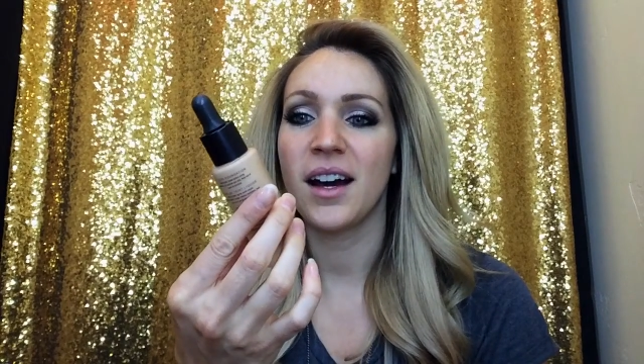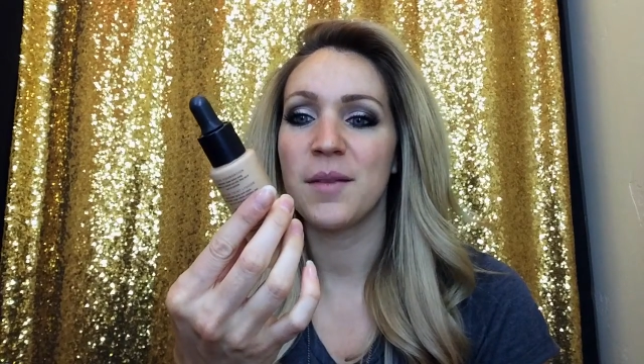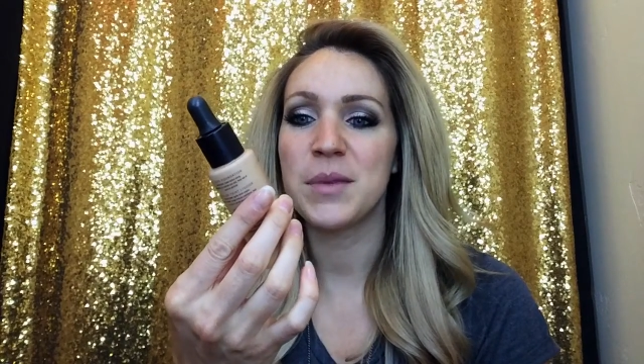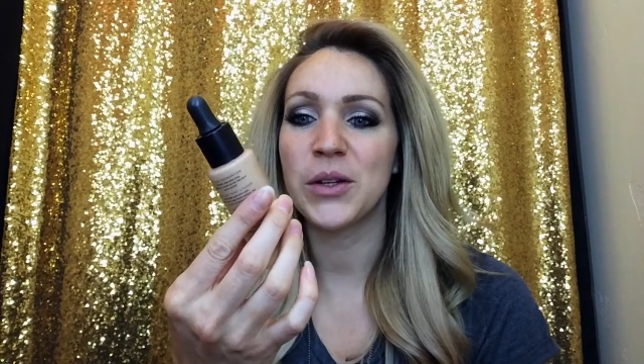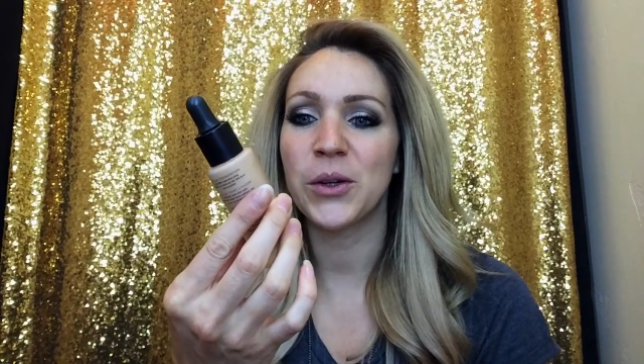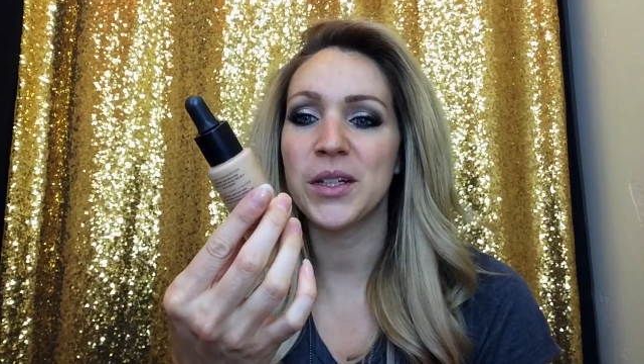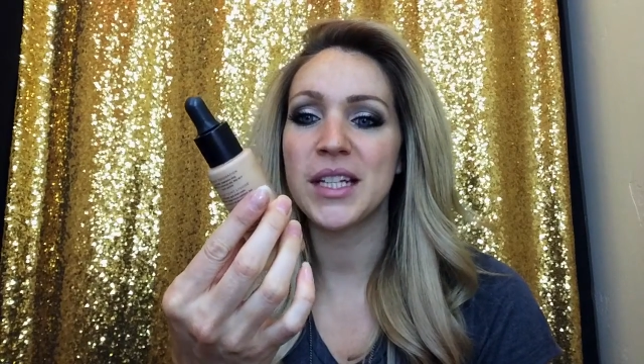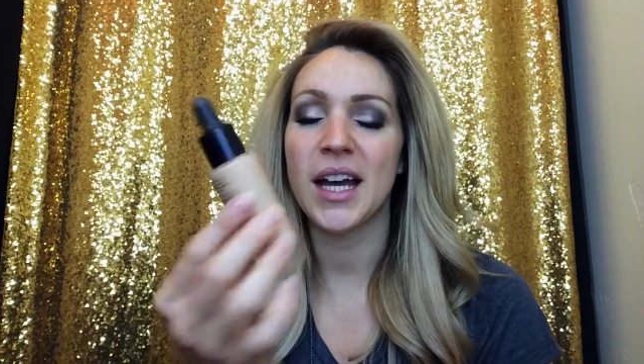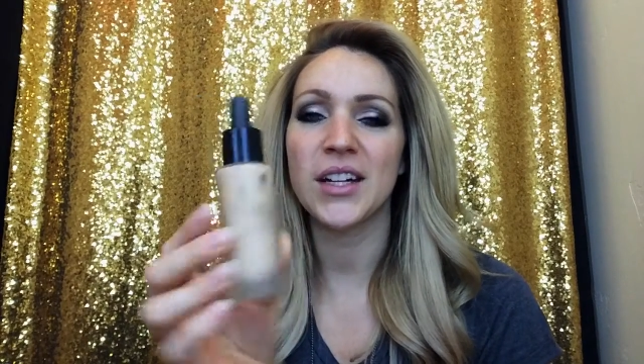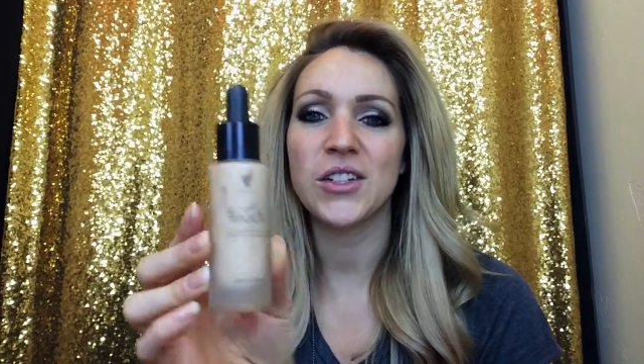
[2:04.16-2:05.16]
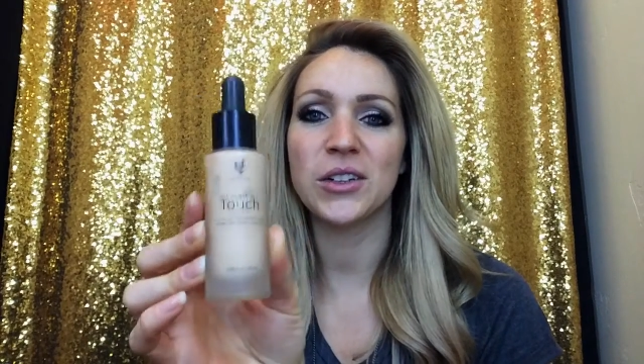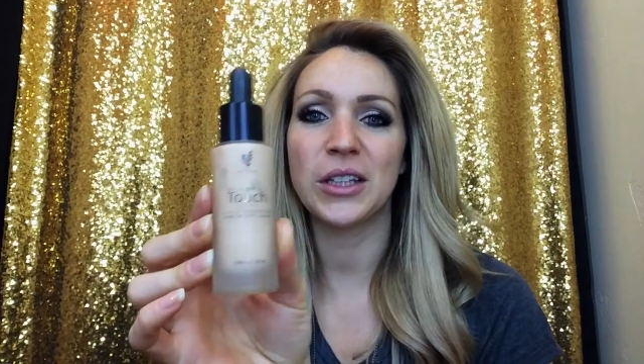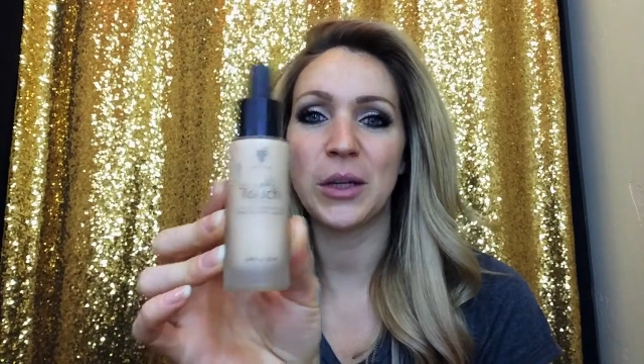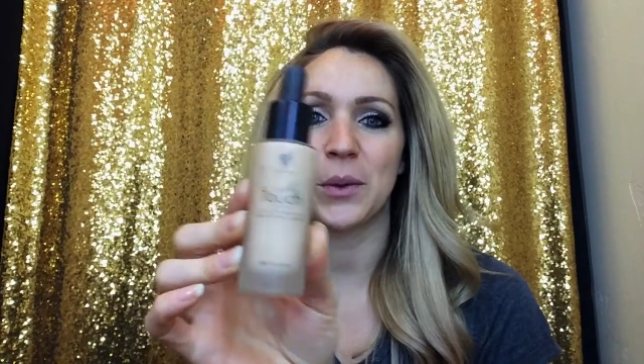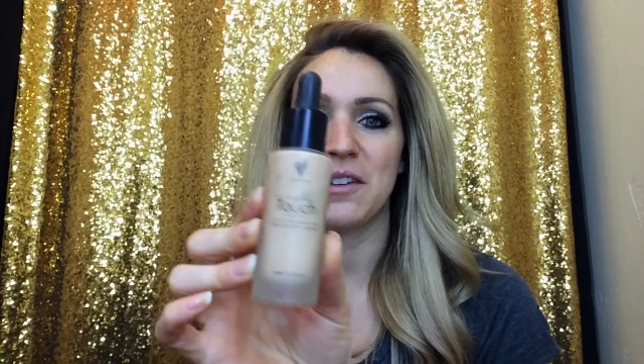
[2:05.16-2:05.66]
Mineral Touch
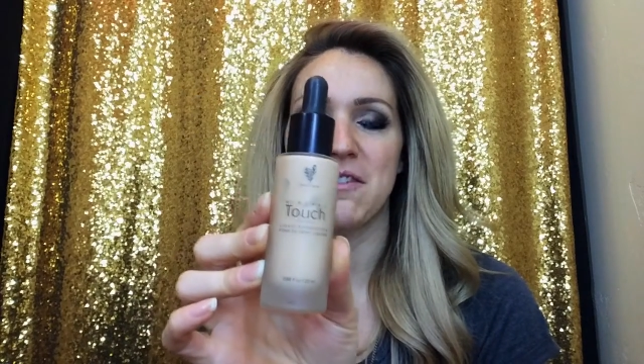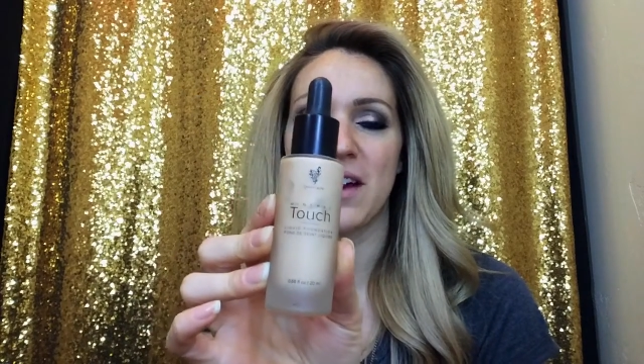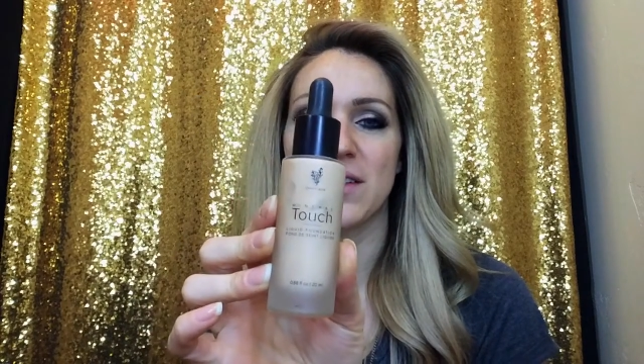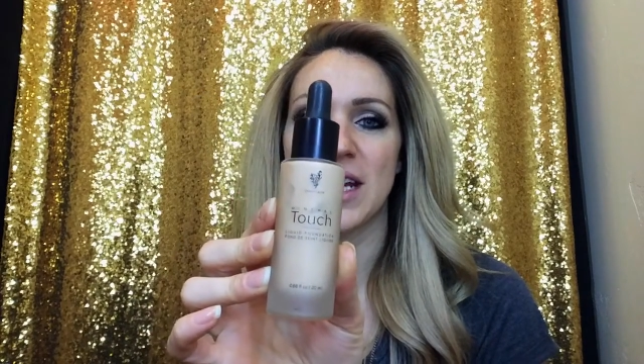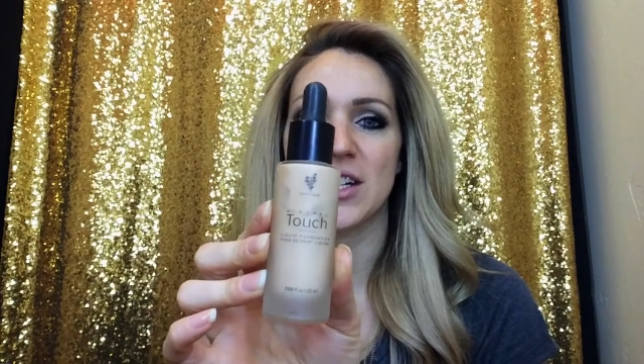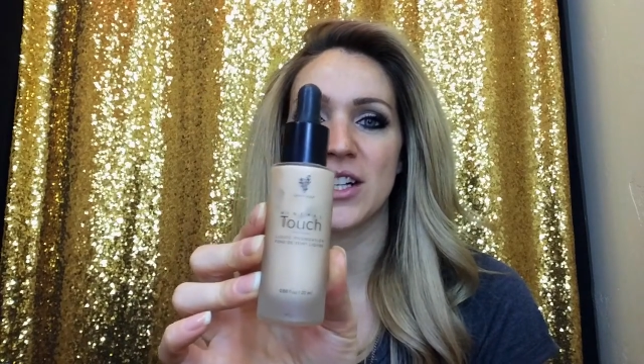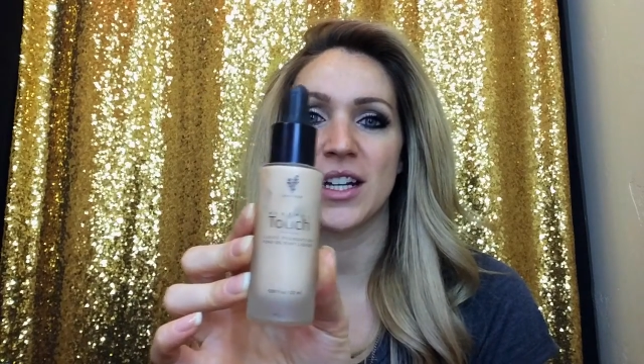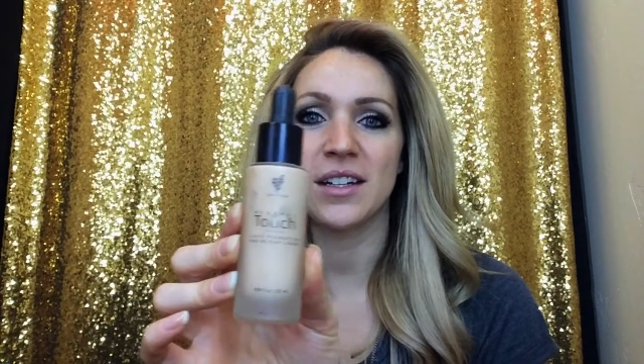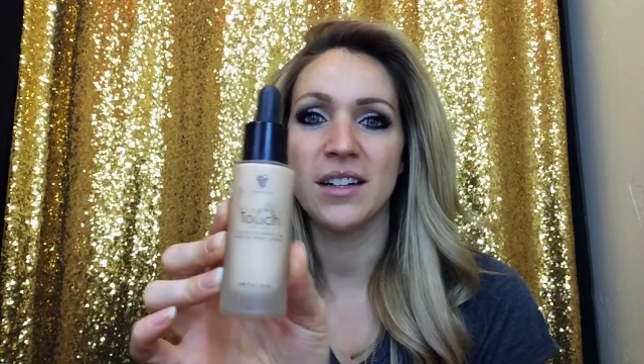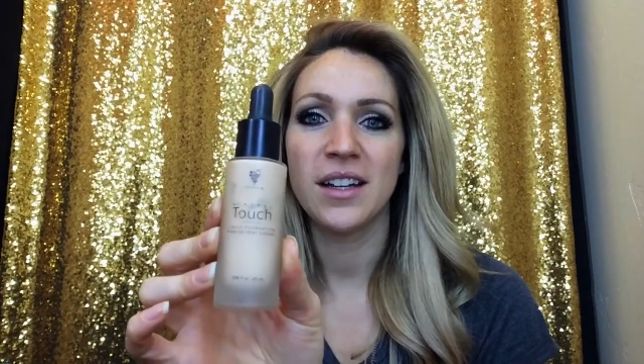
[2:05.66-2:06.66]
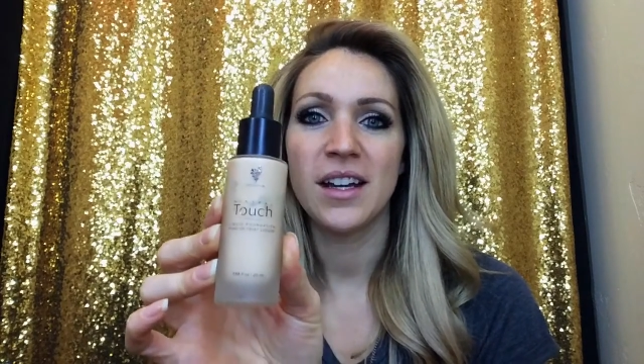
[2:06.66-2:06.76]
Liquid Foundation.